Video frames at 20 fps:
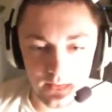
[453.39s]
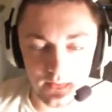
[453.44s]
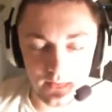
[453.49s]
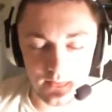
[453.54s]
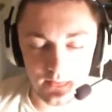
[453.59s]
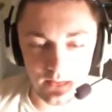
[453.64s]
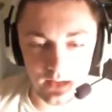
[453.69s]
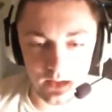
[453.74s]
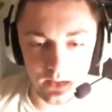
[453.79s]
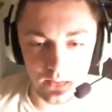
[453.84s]

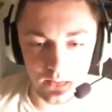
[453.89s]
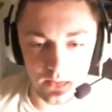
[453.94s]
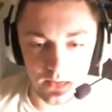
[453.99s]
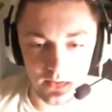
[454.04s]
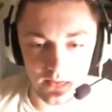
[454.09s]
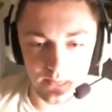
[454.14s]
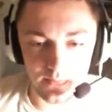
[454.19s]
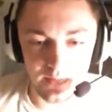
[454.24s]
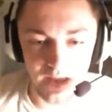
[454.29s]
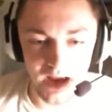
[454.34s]
like
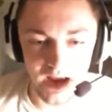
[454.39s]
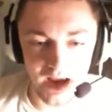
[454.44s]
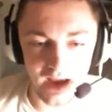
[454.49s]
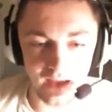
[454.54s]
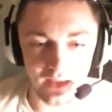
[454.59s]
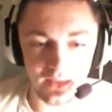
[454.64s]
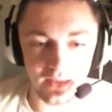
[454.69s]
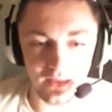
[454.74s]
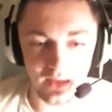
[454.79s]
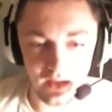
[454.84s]
worst
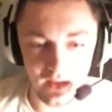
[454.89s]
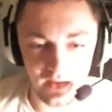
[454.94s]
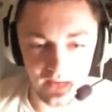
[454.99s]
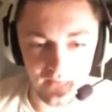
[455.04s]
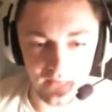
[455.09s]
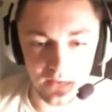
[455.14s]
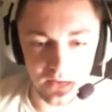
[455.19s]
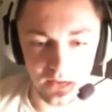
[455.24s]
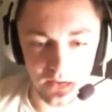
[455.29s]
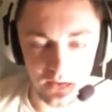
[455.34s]
path to that
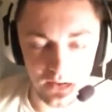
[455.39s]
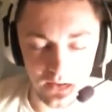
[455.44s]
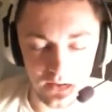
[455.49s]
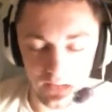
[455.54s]
photo.